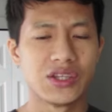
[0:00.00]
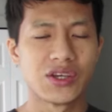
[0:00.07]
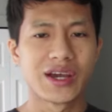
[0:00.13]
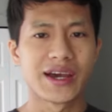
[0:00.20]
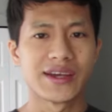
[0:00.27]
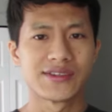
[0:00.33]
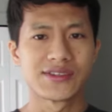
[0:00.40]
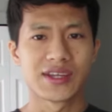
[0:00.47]
you
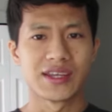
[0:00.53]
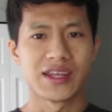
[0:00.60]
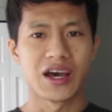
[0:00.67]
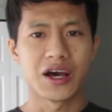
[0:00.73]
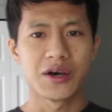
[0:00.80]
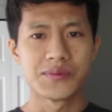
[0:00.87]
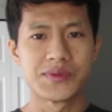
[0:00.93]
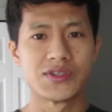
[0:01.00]
guys can
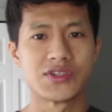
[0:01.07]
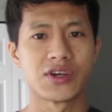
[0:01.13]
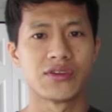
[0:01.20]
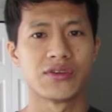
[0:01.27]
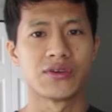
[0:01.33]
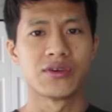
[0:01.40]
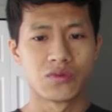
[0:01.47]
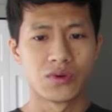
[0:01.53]
help each
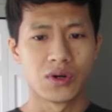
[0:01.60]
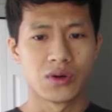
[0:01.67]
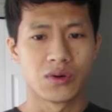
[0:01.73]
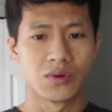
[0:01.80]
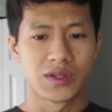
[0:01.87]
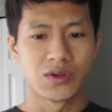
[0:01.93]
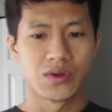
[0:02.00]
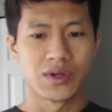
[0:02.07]
other
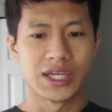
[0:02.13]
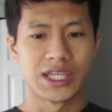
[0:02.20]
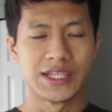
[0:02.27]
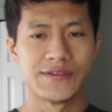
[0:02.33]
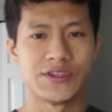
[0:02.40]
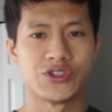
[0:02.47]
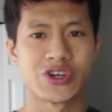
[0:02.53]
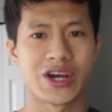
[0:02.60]
grow your
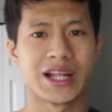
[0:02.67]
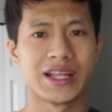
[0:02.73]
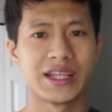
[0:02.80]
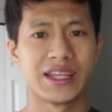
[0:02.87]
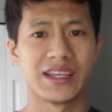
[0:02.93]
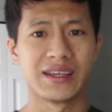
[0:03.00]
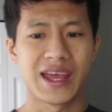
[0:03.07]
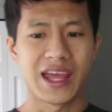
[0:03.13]

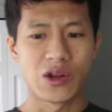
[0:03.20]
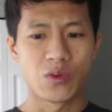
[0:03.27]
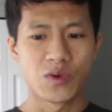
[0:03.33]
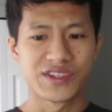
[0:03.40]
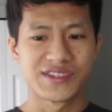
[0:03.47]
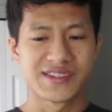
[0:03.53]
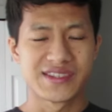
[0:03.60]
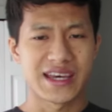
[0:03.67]
individuality. And
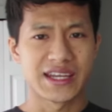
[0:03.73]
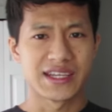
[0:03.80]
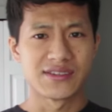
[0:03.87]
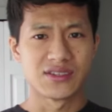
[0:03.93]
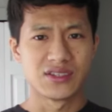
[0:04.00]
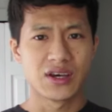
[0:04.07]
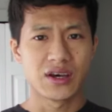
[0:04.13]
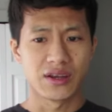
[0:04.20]
once that
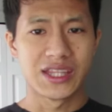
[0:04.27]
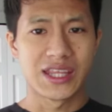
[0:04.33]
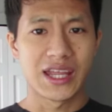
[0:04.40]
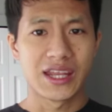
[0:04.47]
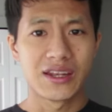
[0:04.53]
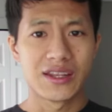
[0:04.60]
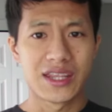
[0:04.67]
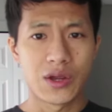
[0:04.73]
is done,
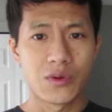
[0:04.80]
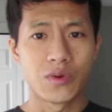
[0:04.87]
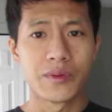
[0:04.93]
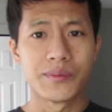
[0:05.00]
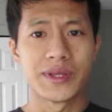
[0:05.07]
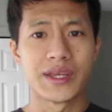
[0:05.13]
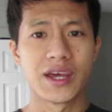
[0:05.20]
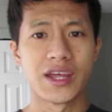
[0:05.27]
then there will
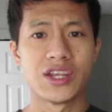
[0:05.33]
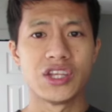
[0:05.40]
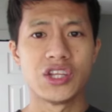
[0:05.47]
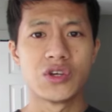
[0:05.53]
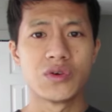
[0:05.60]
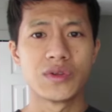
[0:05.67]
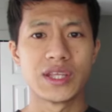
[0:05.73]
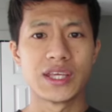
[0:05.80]
be a
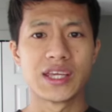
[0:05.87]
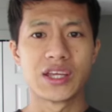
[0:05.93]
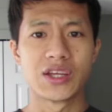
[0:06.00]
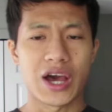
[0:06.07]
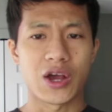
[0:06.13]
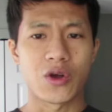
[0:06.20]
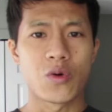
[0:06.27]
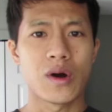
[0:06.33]
newly
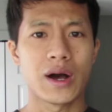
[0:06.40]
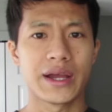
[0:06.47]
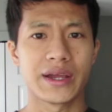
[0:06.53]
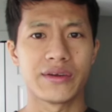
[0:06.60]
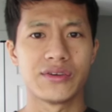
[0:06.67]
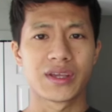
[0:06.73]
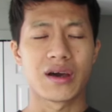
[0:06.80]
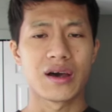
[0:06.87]

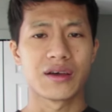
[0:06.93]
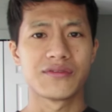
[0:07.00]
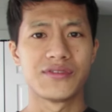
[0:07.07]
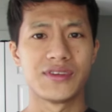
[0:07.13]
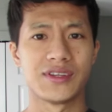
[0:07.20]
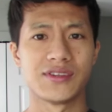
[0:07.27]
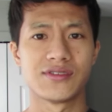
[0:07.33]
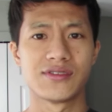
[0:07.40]
acquired
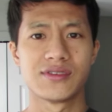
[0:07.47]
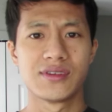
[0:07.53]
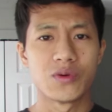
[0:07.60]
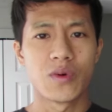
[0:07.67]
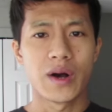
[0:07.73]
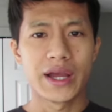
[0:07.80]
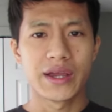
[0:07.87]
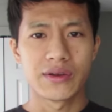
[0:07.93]
confidence
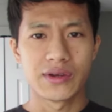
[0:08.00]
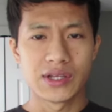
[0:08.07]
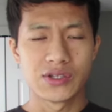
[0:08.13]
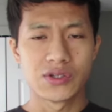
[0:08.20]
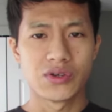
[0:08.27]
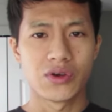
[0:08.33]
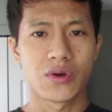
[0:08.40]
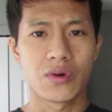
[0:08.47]
wired
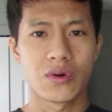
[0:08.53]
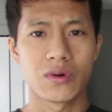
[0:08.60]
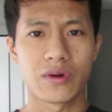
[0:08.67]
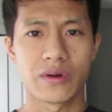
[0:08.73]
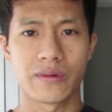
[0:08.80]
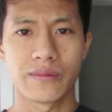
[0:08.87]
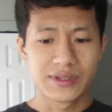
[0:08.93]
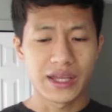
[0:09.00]
into your
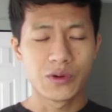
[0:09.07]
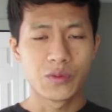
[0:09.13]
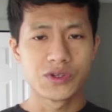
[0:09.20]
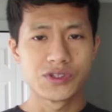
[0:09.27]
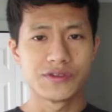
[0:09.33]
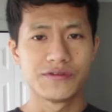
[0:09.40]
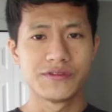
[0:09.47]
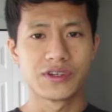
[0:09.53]
core. Then
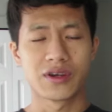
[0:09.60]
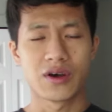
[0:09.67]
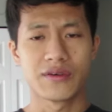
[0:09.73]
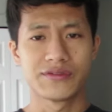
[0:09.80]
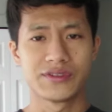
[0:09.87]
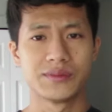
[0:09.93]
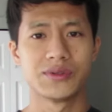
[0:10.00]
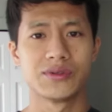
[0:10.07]
once you feel
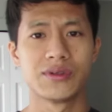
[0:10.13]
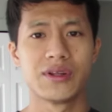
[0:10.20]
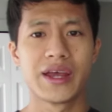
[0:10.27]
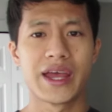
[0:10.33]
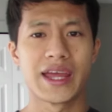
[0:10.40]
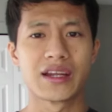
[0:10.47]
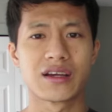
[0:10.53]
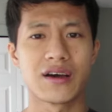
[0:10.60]
comfortable
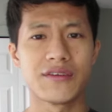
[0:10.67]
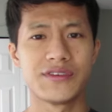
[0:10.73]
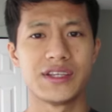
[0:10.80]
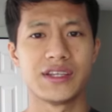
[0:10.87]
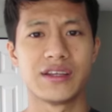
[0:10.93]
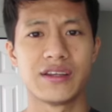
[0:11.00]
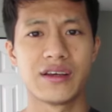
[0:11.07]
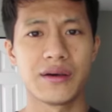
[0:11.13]
and
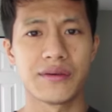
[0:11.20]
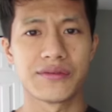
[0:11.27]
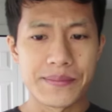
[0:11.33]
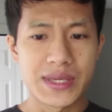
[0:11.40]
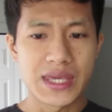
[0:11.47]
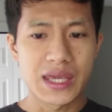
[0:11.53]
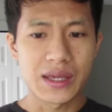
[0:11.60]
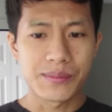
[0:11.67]
confident enough
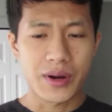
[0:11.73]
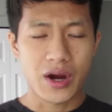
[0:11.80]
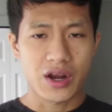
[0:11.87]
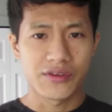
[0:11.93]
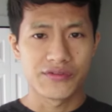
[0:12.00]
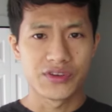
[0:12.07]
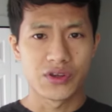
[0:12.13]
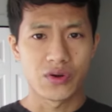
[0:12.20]
being
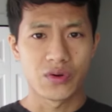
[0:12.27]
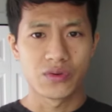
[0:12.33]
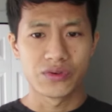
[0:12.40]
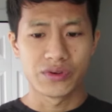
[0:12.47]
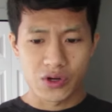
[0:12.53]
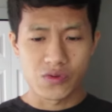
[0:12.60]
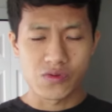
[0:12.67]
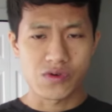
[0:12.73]
part of your
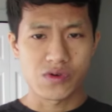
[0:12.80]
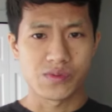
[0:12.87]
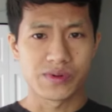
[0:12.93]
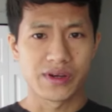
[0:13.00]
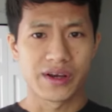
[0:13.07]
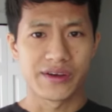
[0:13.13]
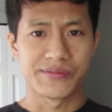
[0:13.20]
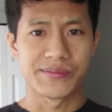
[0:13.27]
own group
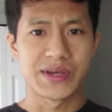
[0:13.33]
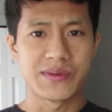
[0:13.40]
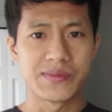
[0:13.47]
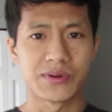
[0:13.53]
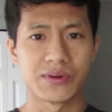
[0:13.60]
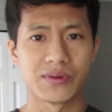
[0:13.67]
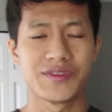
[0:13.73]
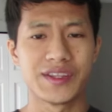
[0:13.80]
of
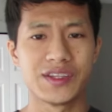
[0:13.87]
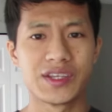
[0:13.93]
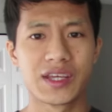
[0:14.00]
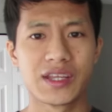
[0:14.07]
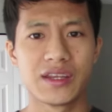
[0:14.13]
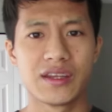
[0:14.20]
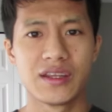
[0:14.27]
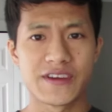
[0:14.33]
people, then you
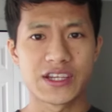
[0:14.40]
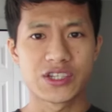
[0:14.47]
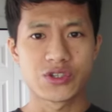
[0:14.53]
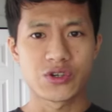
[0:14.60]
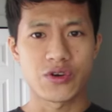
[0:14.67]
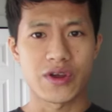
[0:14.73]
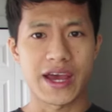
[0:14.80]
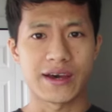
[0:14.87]
can
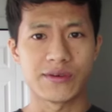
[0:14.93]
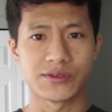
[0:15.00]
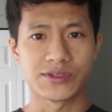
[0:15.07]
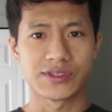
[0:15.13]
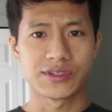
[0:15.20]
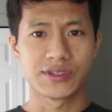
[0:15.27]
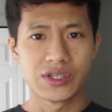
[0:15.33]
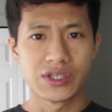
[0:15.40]
venture
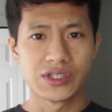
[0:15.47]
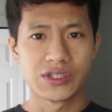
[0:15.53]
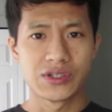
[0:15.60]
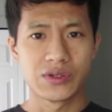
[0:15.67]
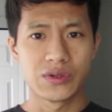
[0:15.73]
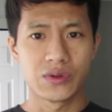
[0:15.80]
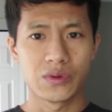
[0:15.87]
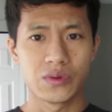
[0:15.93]
out
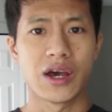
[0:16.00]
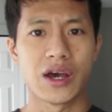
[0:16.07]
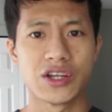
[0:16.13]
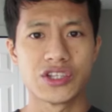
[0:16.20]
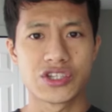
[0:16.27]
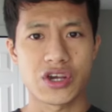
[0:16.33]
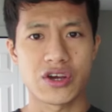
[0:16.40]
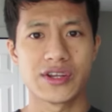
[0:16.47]
into
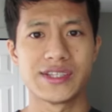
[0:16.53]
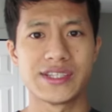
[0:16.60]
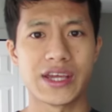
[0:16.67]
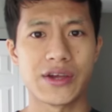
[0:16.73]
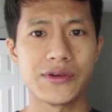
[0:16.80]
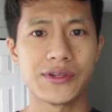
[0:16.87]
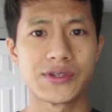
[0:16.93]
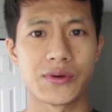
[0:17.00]
uncharted
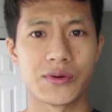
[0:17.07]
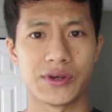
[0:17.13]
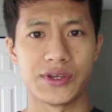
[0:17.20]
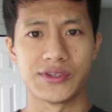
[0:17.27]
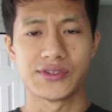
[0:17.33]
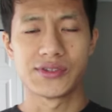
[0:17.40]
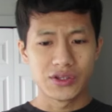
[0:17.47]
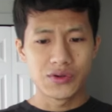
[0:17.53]

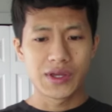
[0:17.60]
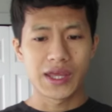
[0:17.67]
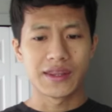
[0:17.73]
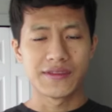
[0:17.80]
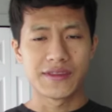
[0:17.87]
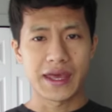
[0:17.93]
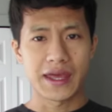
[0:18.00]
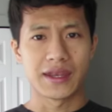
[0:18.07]
territories. You
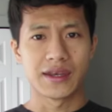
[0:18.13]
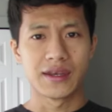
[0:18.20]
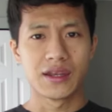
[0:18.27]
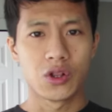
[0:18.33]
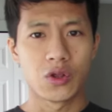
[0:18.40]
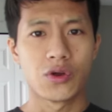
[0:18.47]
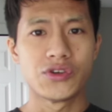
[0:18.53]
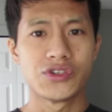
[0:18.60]
can then
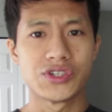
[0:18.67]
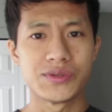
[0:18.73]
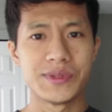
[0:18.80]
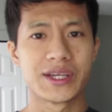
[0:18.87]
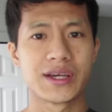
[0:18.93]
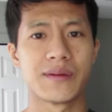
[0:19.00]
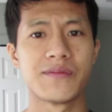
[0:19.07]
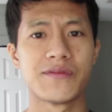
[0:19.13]
learn to
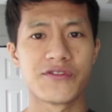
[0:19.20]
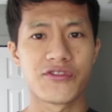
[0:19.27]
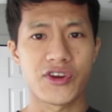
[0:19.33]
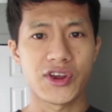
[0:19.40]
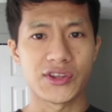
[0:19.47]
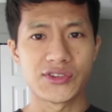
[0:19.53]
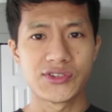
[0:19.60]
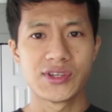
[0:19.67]
become
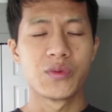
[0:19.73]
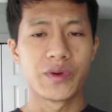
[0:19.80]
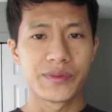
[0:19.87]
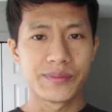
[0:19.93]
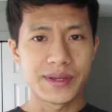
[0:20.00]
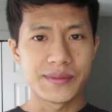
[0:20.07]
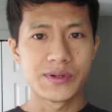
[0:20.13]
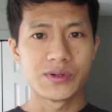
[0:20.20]
friends
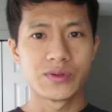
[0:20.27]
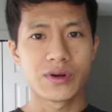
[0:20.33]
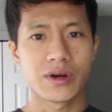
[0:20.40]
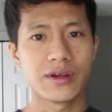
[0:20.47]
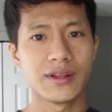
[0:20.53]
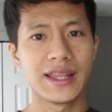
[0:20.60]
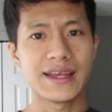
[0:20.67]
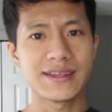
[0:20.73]
with people who
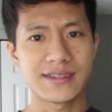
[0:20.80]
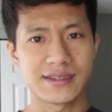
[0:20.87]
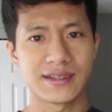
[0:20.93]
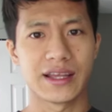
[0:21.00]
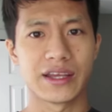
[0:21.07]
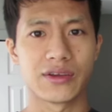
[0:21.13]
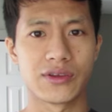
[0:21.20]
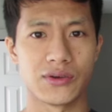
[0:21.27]
are less
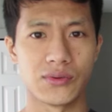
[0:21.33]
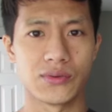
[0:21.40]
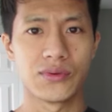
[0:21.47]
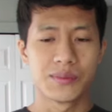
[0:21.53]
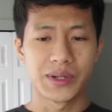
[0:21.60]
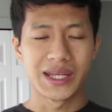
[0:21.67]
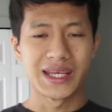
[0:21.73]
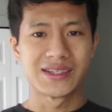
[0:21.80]
like you.
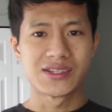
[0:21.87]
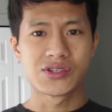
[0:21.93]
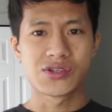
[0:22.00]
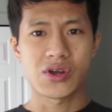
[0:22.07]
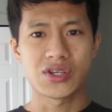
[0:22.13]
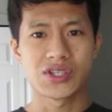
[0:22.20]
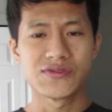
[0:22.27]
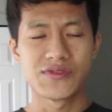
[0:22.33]
But it
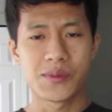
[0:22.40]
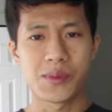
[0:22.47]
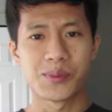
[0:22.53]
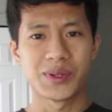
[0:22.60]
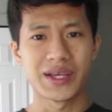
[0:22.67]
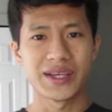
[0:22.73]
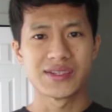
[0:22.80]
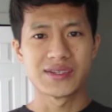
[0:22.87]
starts from a
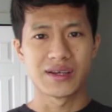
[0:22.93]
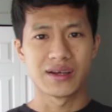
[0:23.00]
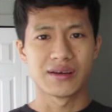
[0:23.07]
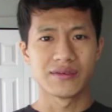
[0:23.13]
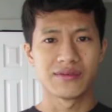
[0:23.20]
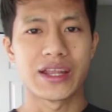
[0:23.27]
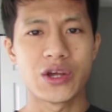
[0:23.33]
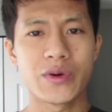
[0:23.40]
place
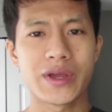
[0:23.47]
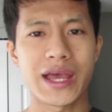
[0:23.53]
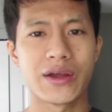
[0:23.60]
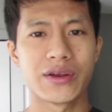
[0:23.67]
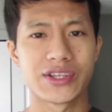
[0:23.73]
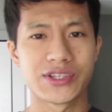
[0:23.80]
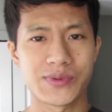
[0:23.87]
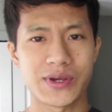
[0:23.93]
of knowing how
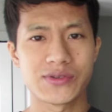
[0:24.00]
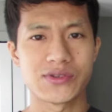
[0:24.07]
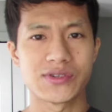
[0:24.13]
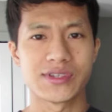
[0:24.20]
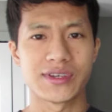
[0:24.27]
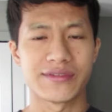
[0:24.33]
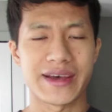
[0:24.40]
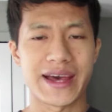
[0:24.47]
to express
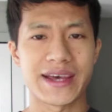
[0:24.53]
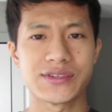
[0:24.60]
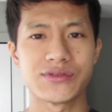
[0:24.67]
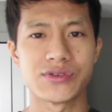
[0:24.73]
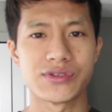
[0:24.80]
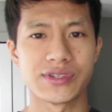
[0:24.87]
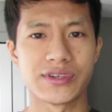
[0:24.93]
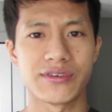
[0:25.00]
yourself as
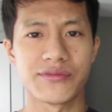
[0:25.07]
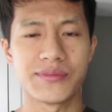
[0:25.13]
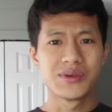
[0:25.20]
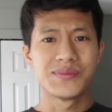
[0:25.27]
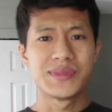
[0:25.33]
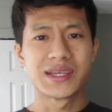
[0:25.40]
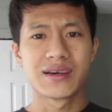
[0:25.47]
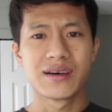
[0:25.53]
yourself,
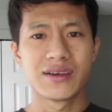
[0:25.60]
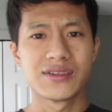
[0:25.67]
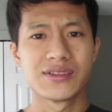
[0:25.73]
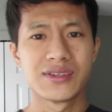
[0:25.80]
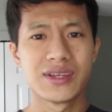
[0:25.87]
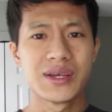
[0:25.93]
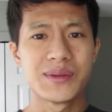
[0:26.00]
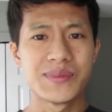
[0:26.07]

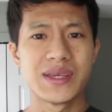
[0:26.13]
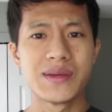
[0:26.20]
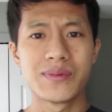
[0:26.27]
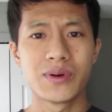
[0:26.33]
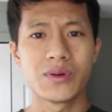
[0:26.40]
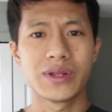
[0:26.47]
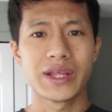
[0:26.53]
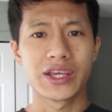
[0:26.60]
because
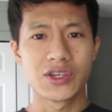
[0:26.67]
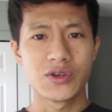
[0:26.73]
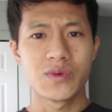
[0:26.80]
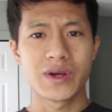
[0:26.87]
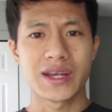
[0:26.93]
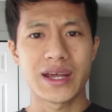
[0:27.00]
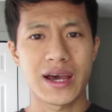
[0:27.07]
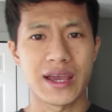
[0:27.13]
people like you
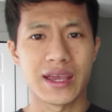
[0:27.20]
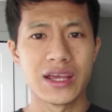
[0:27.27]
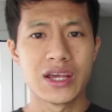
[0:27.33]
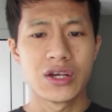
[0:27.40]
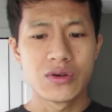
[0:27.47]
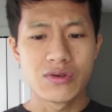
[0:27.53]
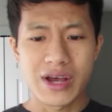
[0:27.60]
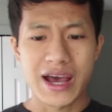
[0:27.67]
and I
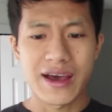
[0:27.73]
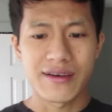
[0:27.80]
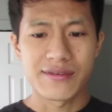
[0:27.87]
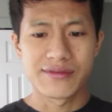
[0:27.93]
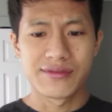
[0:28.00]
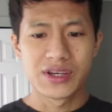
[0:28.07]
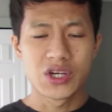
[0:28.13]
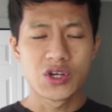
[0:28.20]
who
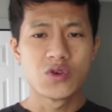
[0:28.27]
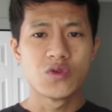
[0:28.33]
have